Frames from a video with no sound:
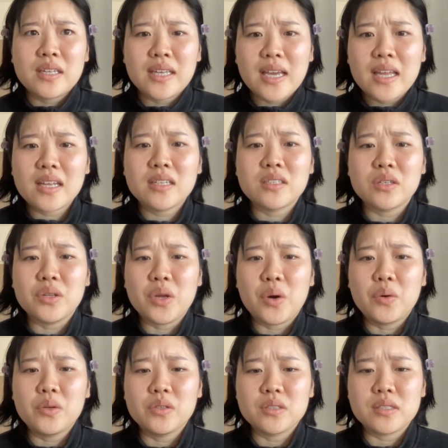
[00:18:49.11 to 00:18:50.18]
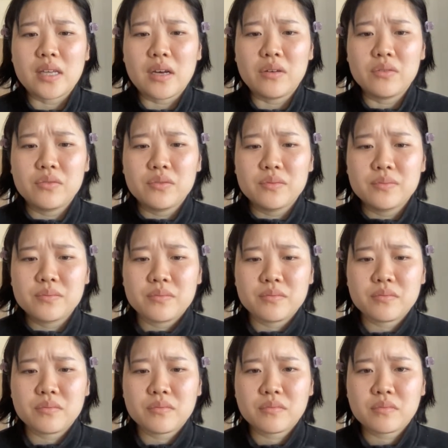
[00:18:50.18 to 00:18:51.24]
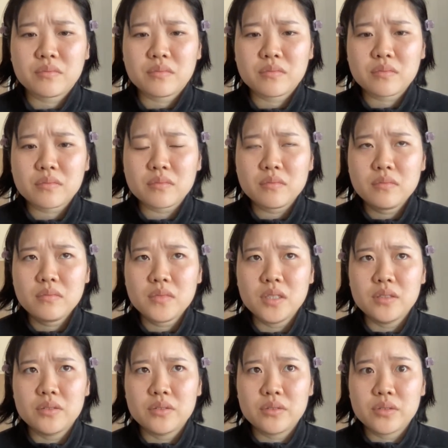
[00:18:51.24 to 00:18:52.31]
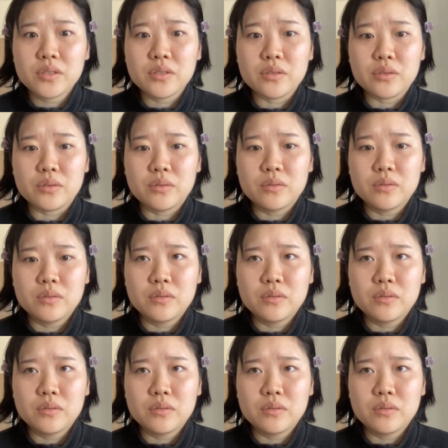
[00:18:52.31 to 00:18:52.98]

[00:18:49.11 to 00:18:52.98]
getting to know yourself through